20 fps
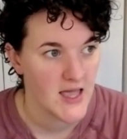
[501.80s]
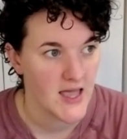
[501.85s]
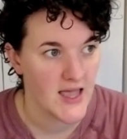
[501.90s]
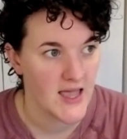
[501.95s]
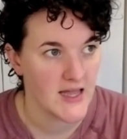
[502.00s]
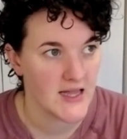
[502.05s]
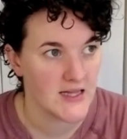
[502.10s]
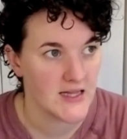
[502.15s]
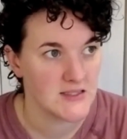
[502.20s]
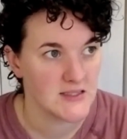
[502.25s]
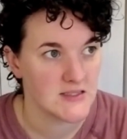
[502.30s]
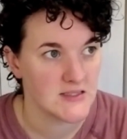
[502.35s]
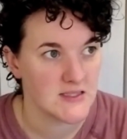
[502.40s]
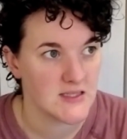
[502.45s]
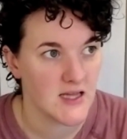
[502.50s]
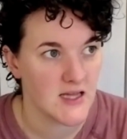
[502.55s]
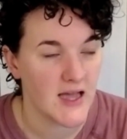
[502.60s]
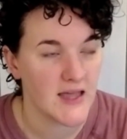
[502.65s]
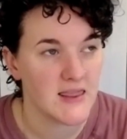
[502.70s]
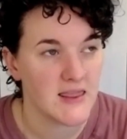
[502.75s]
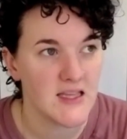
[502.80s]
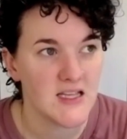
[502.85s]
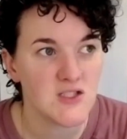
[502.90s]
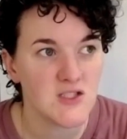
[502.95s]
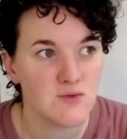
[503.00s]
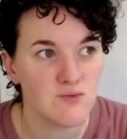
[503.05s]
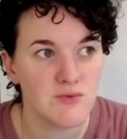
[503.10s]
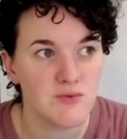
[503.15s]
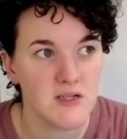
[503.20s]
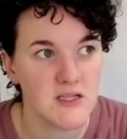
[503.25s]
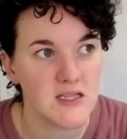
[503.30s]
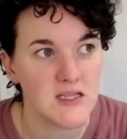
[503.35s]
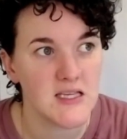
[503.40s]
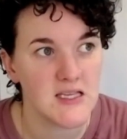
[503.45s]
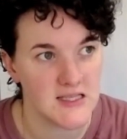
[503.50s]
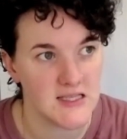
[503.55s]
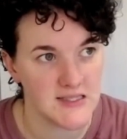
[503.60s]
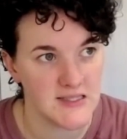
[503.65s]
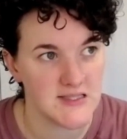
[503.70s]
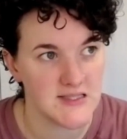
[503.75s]
And I think it's
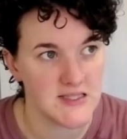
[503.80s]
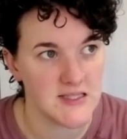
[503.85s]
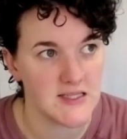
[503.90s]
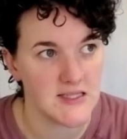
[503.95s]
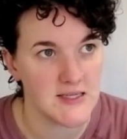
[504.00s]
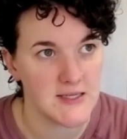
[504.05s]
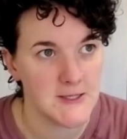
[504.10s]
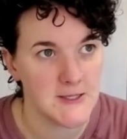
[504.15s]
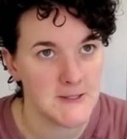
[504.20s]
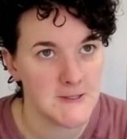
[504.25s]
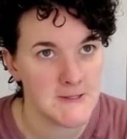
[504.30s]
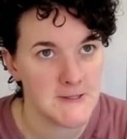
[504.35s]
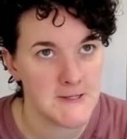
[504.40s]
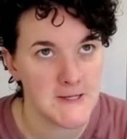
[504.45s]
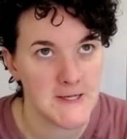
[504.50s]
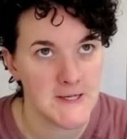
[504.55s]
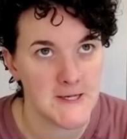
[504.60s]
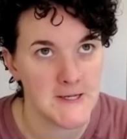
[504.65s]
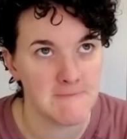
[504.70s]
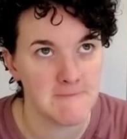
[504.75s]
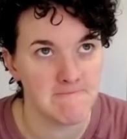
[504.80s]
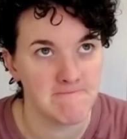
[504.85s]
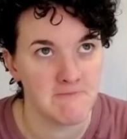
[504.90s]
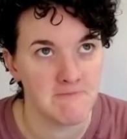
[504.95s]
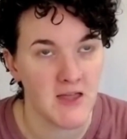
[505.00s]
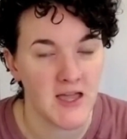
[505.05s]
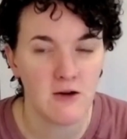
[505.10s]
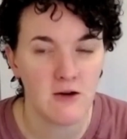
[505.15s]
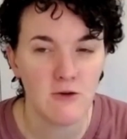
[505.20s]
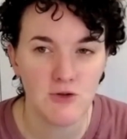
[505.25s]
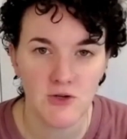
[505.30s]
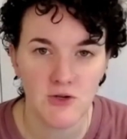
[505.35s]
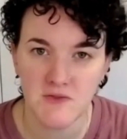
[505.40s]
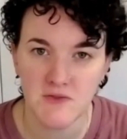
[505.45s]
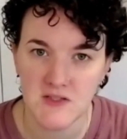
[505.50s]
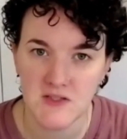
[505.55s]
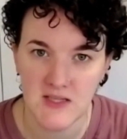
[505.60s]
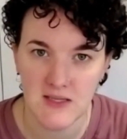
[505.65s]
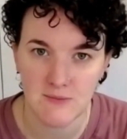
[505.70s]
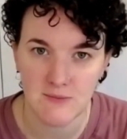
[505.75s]
really easy. I don't know if
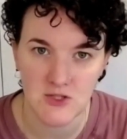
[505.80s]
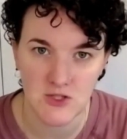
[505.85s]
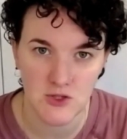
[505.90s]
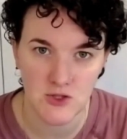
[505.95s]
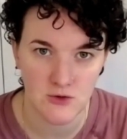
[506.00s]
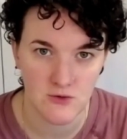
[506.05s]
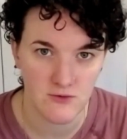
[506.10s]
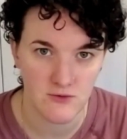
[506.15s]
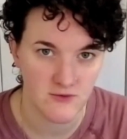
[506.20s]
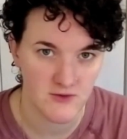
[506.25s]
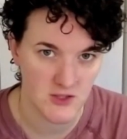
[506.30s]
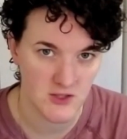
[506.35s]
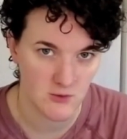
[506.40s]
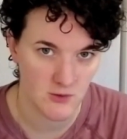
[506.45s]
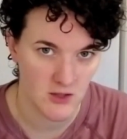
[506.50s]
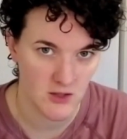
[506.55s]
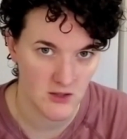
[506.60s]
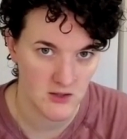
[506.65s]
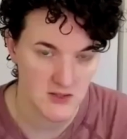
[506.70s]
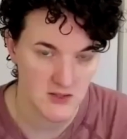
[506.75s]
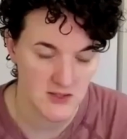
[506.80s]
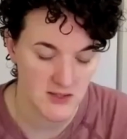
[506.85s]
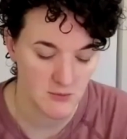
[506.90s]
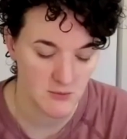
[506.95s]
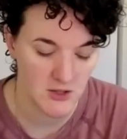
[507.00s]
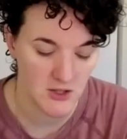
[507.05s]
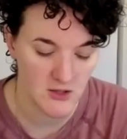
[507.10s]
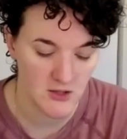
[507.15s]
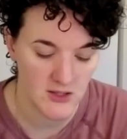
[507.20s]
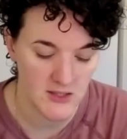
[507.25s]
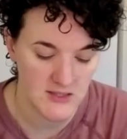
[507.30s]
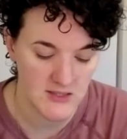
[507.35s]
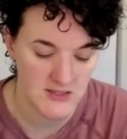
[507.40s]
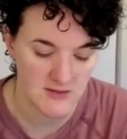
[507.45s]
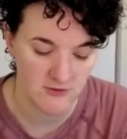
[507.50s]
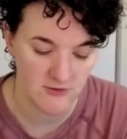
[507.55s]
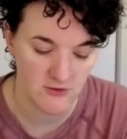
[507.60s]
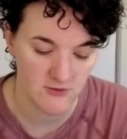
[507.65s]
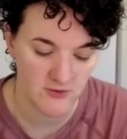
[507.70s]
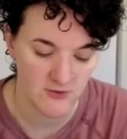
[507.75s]
the same is true for visual arts. I'm curious
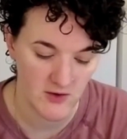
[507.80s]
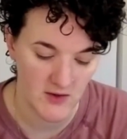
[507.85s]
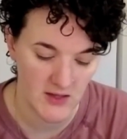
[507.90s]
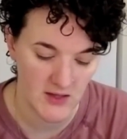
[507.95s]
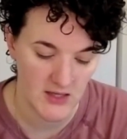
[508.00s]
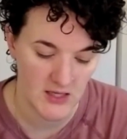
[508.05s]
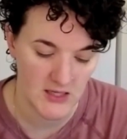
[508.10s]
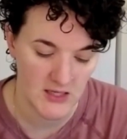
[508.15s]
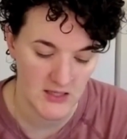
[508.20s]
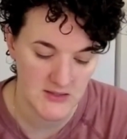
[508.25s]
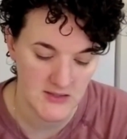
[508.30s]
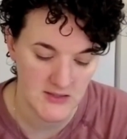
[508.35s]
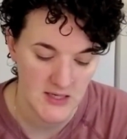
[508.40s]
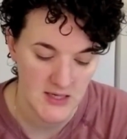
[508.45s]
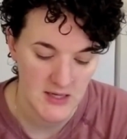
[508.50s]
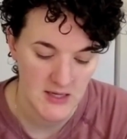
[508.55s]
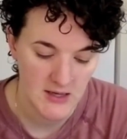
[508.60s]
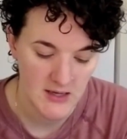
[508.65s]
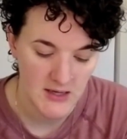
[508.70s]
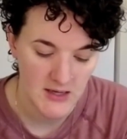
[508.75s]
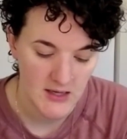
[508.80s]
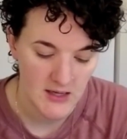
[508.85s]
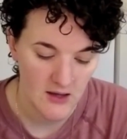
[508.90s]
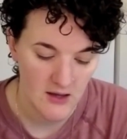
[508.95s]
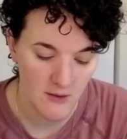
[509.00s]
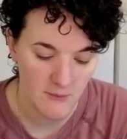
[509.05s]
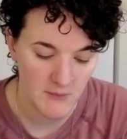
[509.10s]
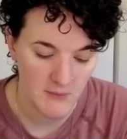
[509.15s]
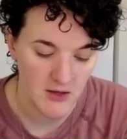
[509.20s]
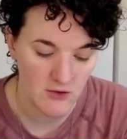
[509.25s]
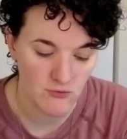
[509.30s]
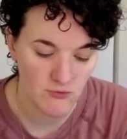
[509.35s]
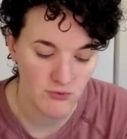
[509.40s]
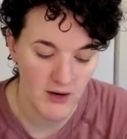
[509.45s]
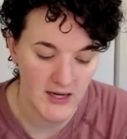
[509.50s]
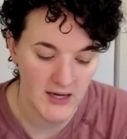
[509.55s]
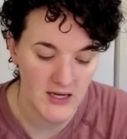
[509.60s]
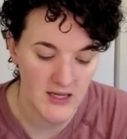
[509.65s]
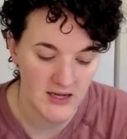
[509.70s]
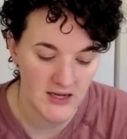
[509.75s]
if you feel like it is. In
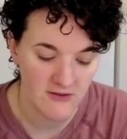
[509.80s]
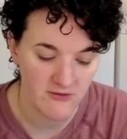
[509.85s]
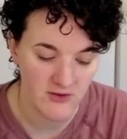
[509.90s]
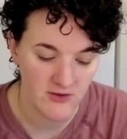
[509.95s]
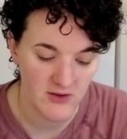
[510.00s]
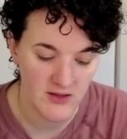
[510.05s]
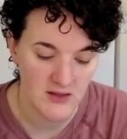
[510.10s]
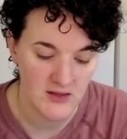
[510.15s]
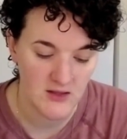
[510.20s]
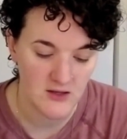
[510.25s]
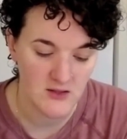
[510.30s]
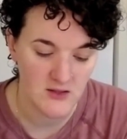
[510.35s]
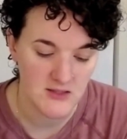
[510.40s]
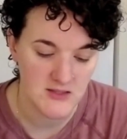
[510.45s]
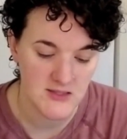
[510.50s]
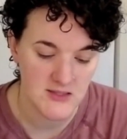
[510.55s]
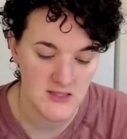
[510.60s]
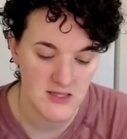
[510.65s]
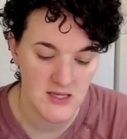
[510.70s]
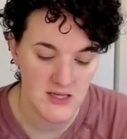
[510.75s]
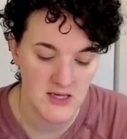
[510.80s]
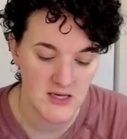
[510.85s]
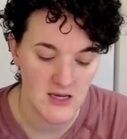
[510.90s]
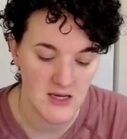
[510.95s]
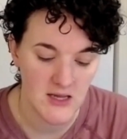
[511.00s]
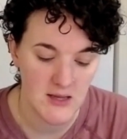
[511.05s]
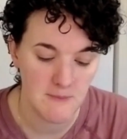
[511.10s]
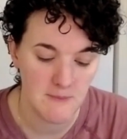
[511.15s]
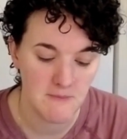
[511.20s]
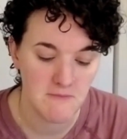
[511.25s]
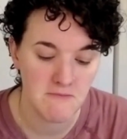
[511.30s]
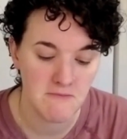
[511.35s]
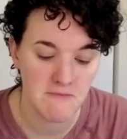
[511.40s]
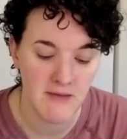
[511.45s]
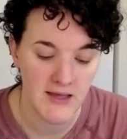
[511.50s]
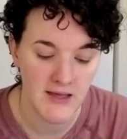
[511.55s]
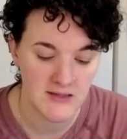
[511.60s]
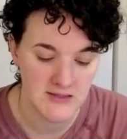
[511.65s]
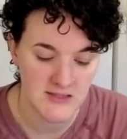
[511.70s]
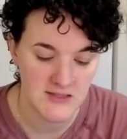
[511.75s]
writing, I feel like there is an
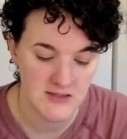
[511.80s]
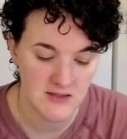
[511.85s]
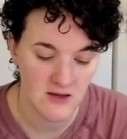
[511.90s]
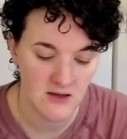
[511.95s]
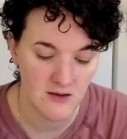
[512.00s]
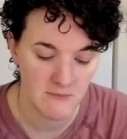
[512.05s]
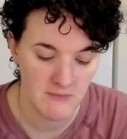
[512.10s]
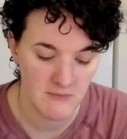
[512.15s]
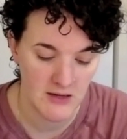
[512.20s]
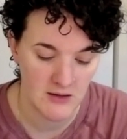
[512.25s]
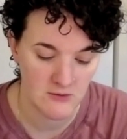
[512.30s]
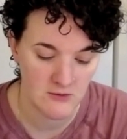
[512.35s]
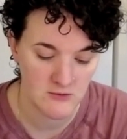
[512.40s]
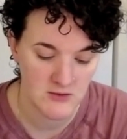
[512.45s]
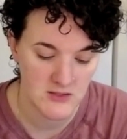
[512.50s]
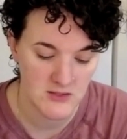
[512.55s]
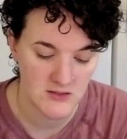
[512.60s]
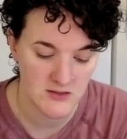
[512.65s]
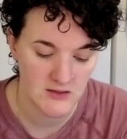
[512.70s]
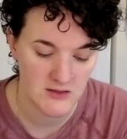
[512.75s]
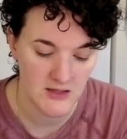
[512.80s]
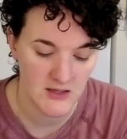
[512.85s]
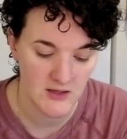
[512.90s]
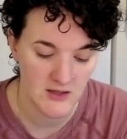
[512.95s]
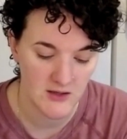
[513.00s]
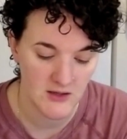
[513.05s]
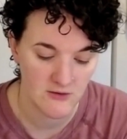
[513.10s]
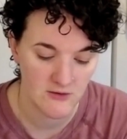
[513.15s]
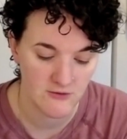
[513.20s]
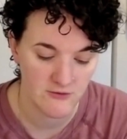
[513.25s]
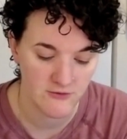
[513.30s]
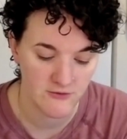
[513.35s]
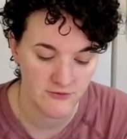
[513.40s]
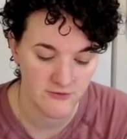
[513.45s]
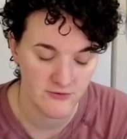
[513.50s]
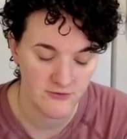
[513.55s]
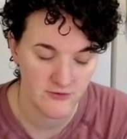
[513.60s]
immense amount of